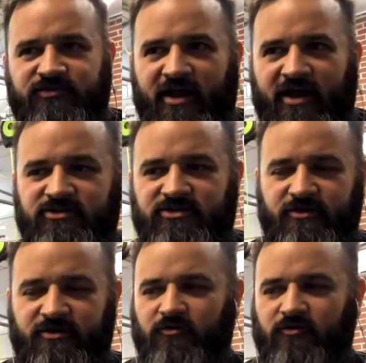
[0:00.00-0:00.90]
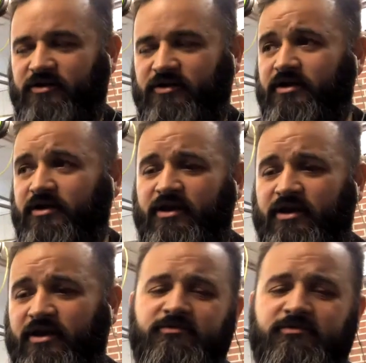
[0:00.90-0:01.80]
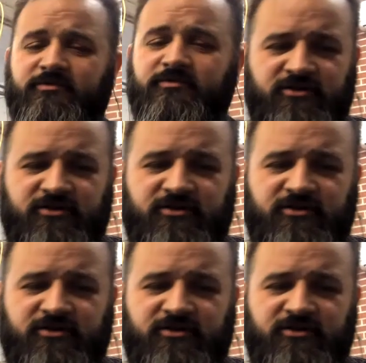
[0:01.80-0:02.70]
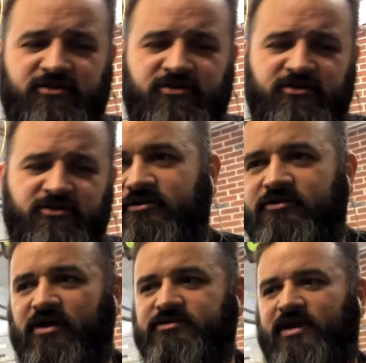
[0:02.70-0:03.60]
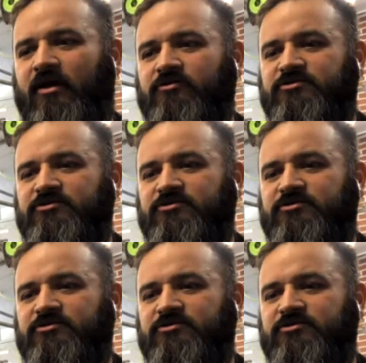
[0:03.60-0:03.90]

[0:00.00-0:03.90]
That'd be cool. But he comes to my house, and I go to this guy's house,